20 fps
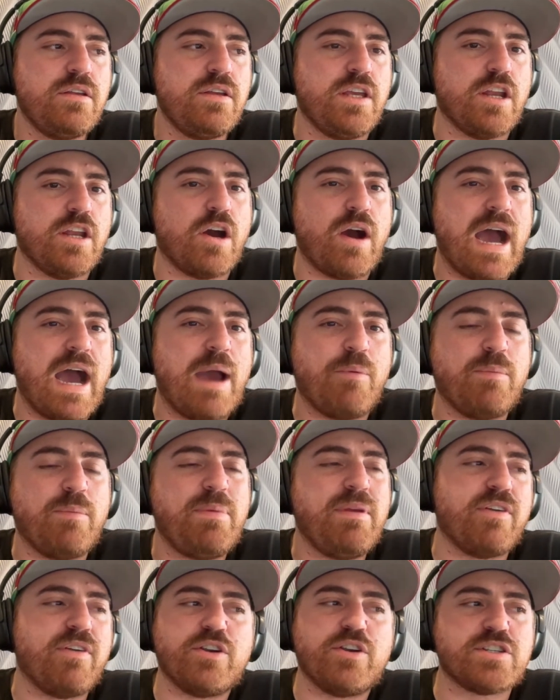I would be
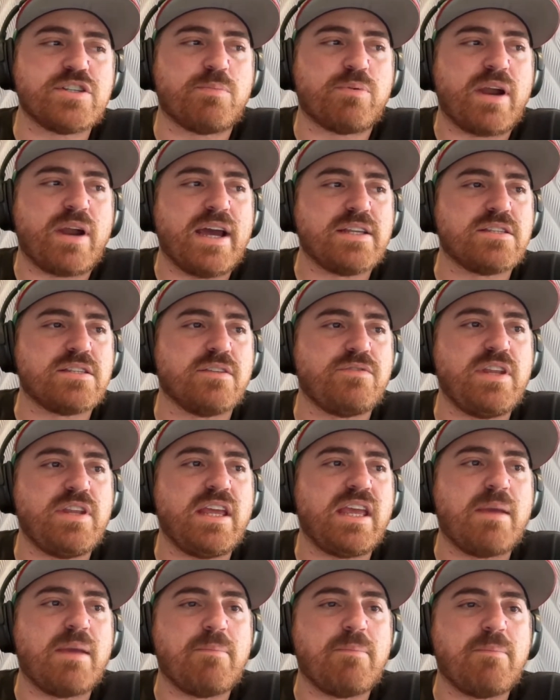very surprised if
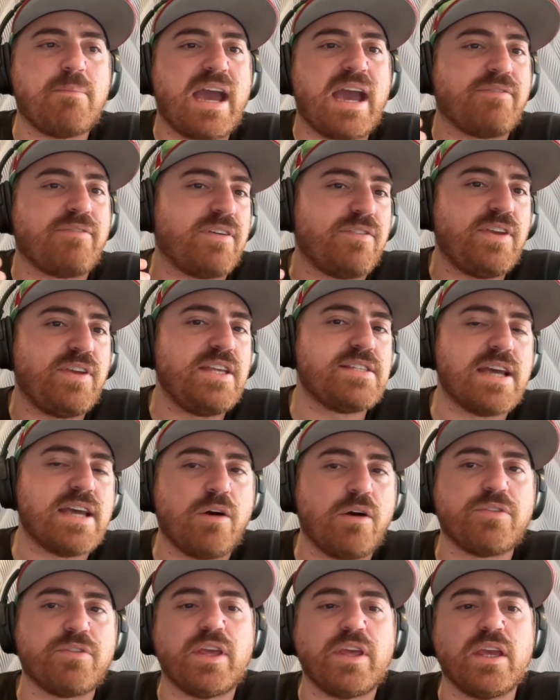DK Metcalf, if he's
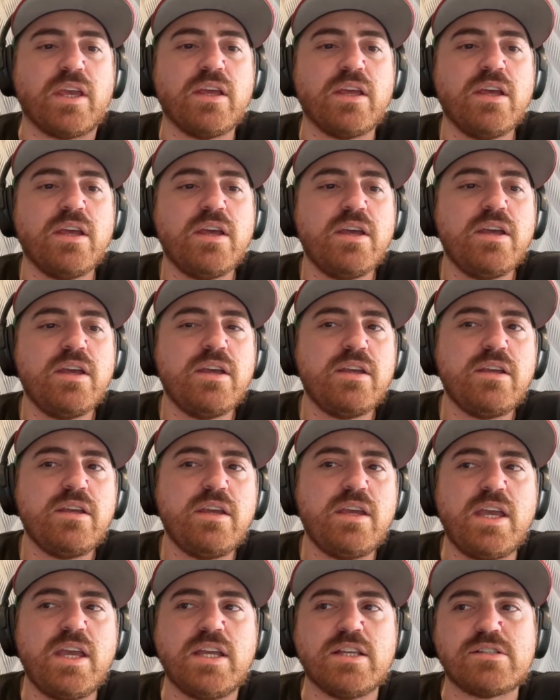healthy,
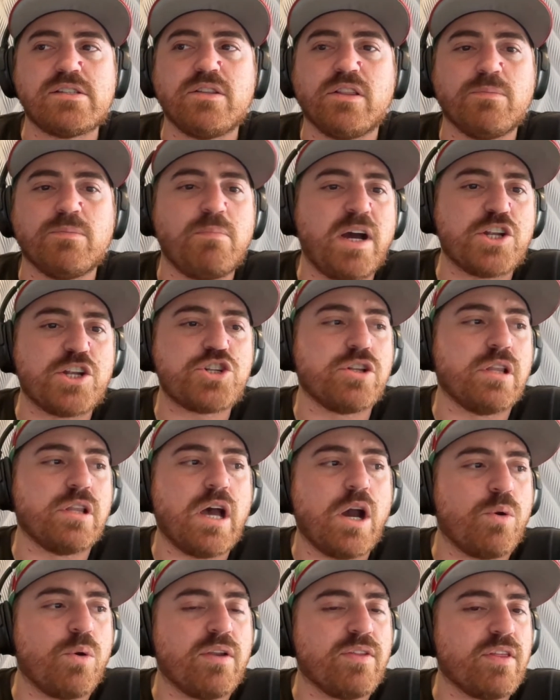is much
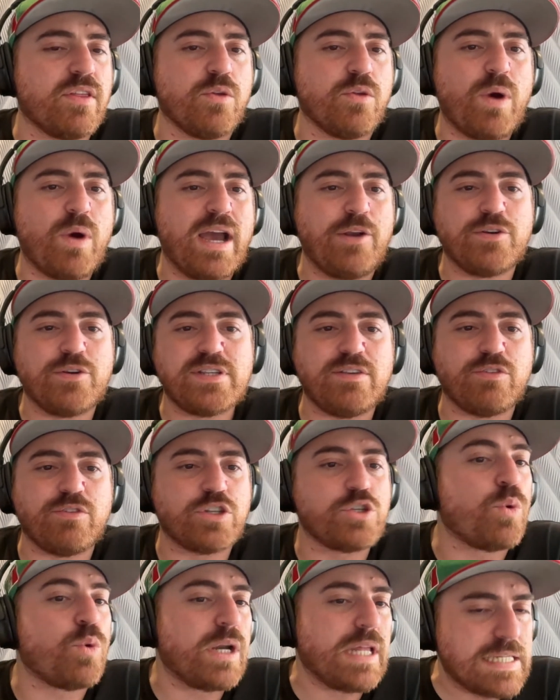lower than the wide receiver
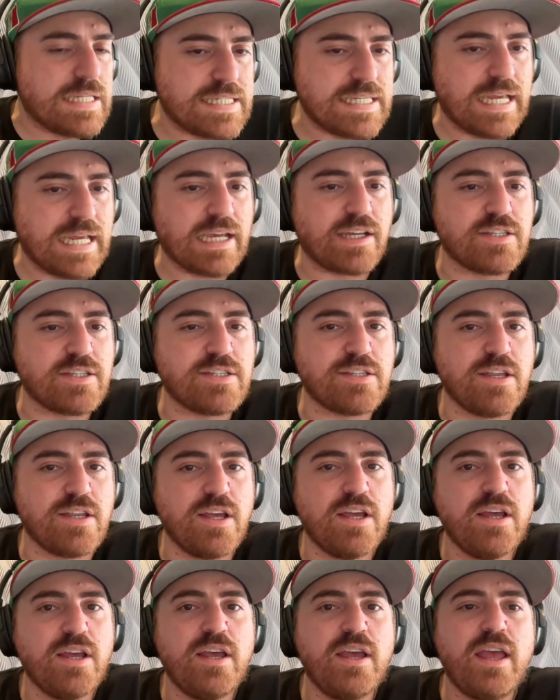26.
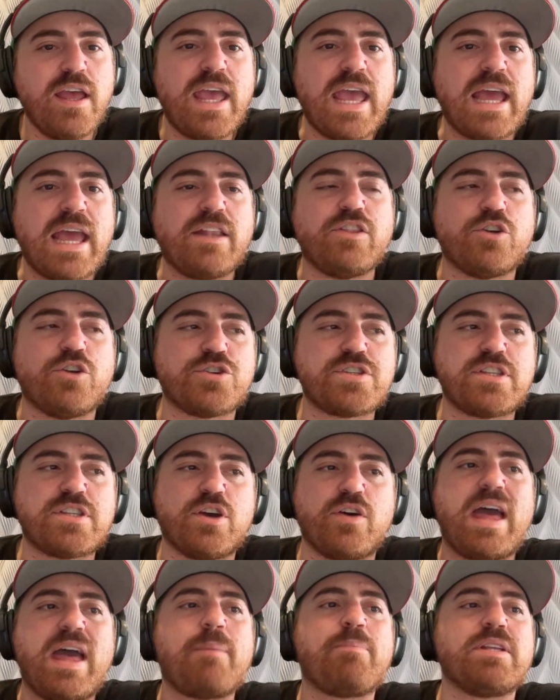And there's still
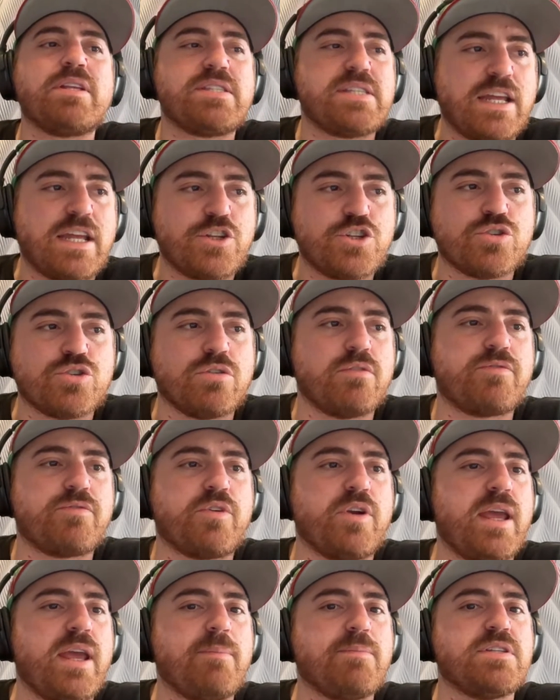that potential for
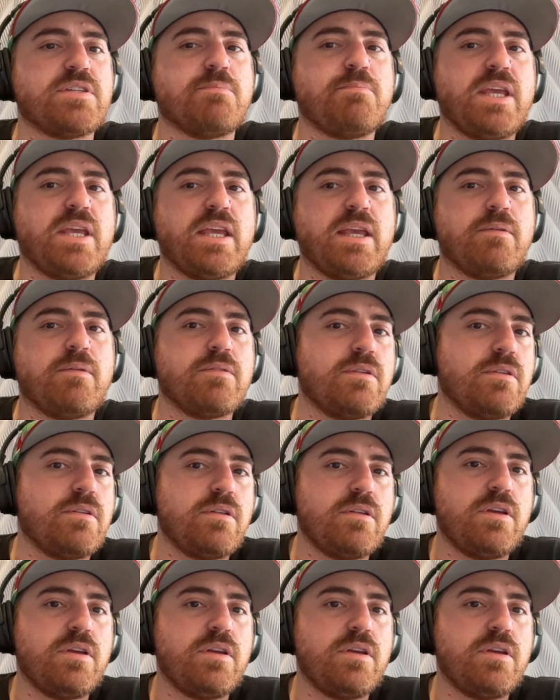him to be,